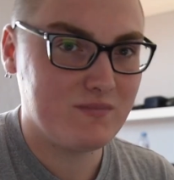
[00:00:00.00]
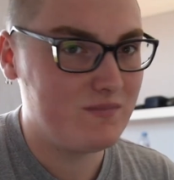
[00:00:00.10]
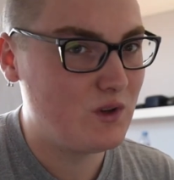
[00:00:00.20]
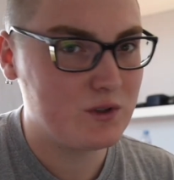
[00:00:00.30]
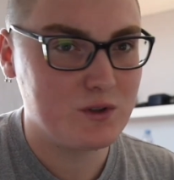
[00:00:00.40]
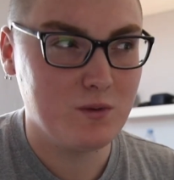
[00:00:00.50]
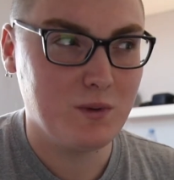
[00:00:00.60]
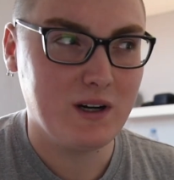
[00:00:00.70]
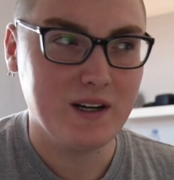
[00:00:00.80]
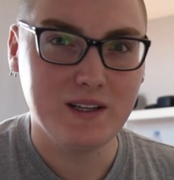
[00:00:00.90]
I'm not sure
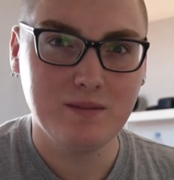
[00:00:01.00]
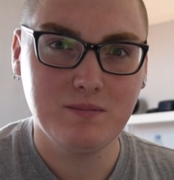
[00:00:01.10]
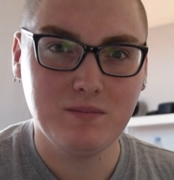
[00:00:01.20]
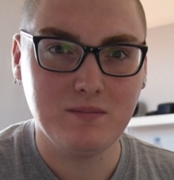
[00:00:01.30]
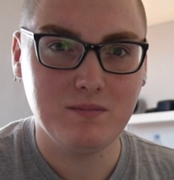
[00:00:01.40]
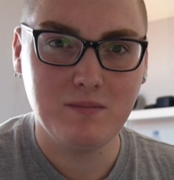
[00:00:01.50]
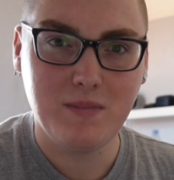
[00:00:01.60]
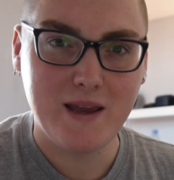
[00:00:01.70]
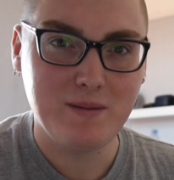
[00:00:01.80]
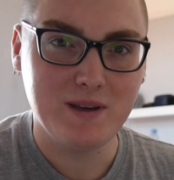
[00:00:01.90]
why.
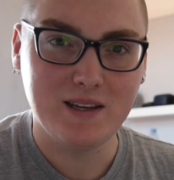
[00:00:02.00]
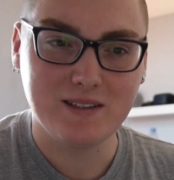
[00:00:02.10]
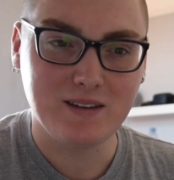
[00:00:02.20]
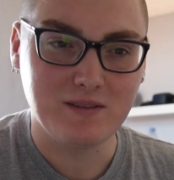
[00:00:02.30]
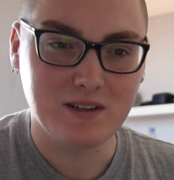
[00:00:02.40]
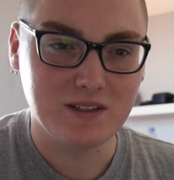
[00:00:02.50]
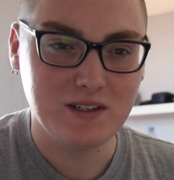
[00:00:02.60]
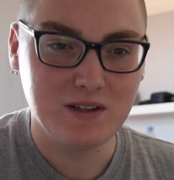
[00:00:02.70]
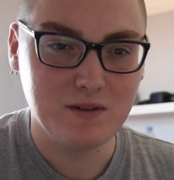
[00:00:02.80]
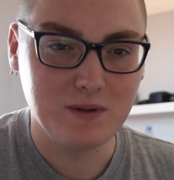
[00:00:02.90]
Maybe it's something to
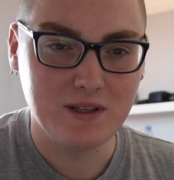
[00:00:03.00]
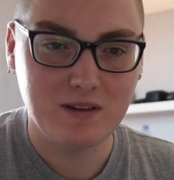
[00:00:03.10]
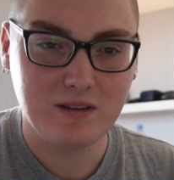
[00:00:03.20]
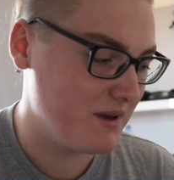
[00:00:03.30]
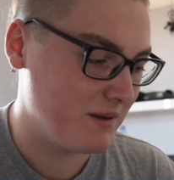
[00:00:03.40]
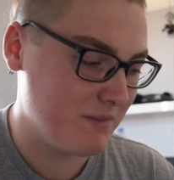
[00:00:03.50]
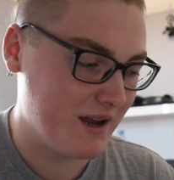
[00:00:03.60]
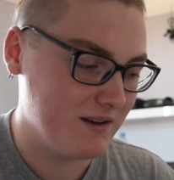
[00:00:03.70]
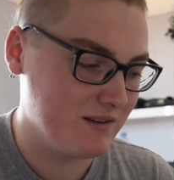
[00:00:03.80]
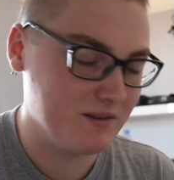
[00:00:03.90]
do with being
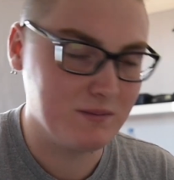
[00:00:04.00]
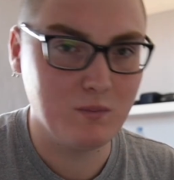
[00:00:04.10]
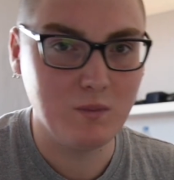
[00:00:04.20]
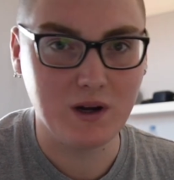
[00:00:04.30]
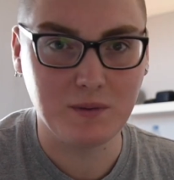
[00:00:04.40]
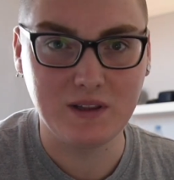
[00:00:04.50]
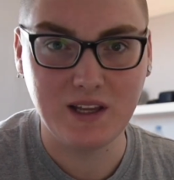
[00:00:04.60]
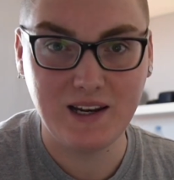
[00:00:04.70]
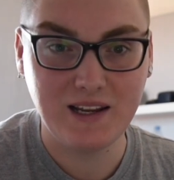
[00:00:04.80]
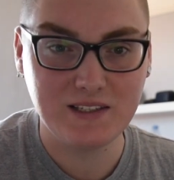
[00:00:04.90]
made to work with
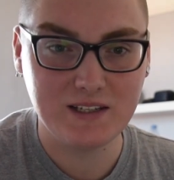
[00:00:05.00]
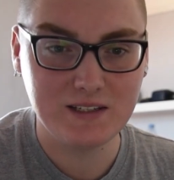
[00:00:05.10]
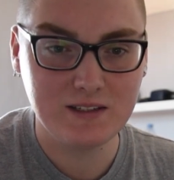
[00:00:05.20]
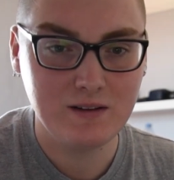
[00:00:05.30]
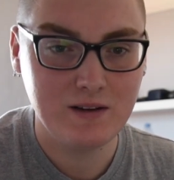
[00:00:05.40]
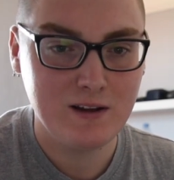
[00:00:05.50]
D lenses.